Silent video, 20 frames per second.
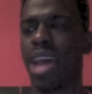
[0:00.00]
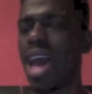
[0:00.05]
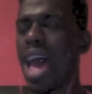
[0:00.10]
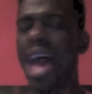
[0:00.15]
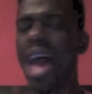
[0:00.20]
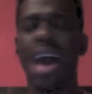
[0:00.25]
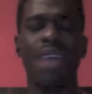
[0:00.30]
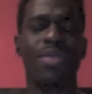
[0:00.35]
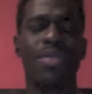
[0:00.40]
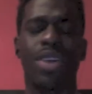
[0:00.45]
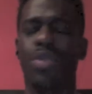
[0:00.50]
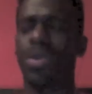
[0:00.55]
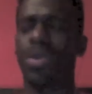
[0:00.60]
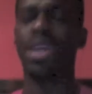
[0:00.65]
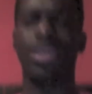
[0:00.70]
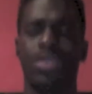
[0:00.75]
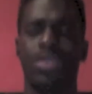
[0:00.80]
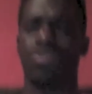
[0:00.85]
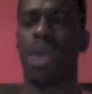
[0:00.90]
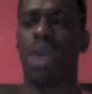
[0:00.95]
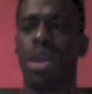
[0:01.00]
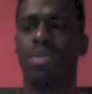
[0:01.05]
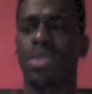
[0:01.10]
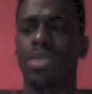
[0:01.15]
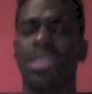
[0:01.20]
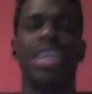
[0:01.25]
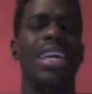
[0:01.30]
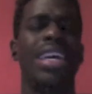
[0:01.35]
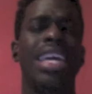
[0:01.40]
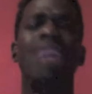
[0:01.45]
I don't know what his problem
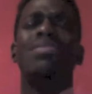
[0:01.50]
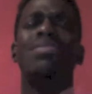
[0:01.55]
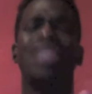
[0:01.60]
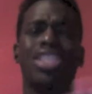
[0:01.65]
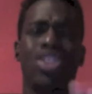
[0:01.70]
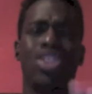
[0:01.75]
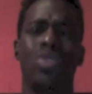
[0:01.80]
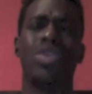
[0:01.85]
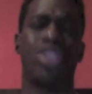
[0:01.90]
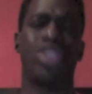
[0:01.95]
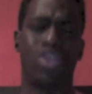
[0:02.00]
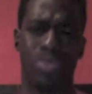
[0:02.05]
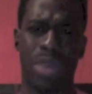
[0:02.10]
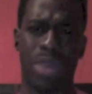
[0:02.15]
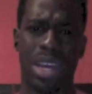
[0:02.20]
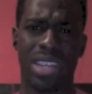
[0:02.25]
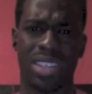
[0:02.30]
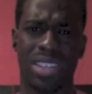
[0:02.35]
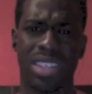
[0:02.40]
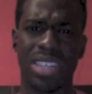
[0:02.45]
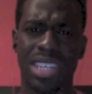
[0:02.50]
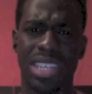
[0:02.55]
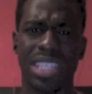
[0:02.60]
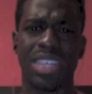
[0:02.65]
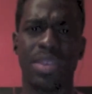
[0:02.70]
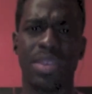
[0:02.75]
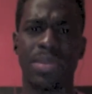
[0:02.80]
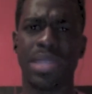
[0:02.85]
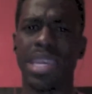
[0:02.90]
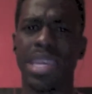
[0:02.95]
was. He was just doing too much. You
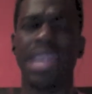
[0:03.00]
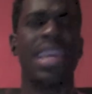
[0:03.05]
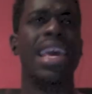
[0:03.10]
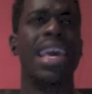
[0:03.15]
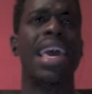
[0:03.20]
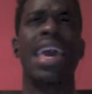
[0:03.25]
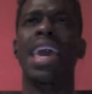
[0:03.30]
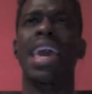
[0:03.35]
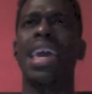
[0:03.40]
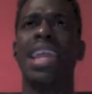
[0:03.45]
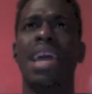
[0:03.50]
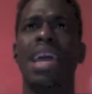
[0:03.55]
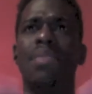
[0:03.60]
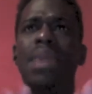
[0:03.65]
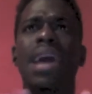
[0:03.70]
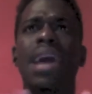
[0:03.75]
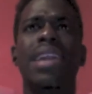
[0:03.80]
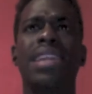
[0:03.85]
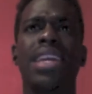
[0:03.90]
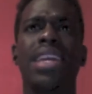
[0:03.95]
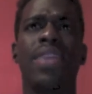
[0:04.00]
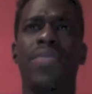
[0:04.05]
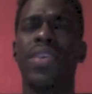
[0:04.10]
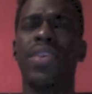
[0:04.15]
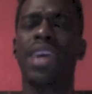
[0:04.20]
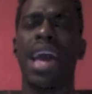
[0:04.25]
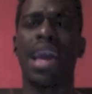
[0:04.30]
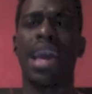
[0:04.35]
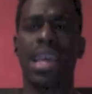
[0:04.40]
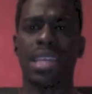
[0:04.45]
understand what I'm saying? And I'm not there to
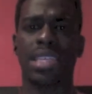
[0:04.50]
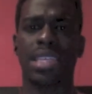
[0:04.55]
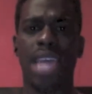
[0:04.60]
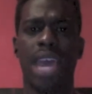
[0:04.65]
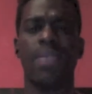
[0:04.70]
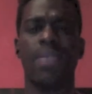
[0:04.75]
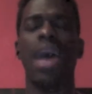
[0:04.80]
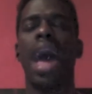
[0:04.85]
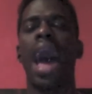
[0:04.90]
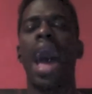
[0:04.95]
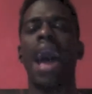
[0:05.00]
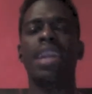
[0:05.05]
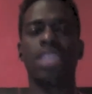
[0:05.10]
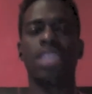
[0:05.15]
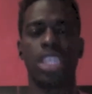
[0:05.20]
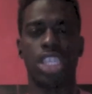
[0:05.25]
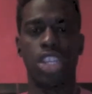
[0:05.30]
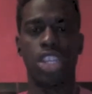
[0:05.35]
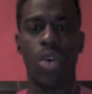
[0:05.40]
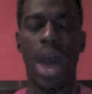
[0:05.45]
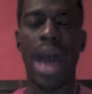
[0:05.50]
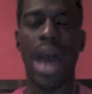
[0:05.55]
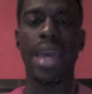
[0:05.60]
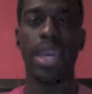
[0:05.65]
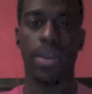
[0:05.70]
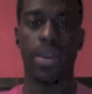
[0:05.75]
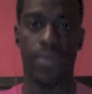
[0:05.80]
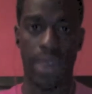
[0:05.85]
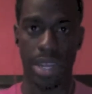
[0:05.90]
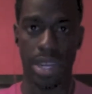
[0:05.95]
figure out his life. I just know how he
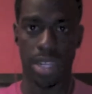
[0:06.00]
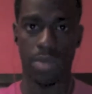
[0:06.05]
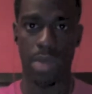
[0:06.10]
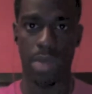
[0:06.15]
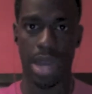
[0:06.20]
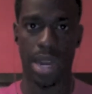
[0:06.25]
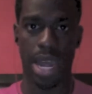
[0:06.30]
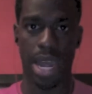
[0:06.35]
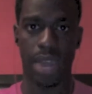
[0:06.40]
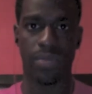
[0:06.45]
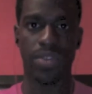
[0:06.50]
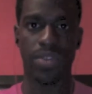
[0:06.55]
affected my life.